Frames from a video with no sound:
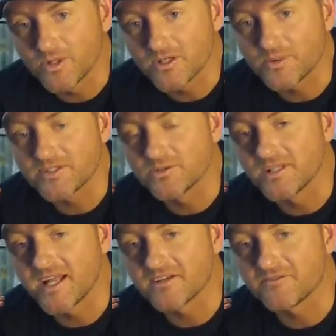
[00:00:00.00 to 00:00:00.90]
work. We
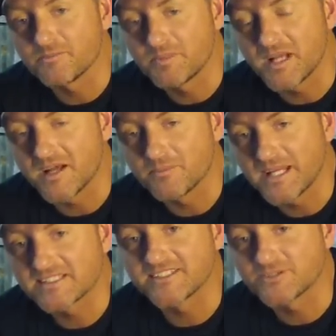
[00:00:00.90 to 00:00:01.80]
do a lot of
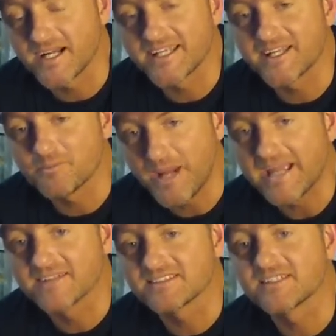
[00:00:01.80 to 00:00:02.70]
uh, basically trying to get
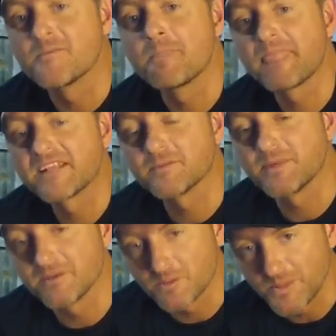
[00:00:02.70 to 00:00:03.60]
bands to
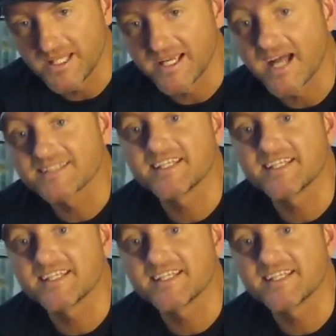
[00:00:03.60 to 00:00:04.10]
be able to play on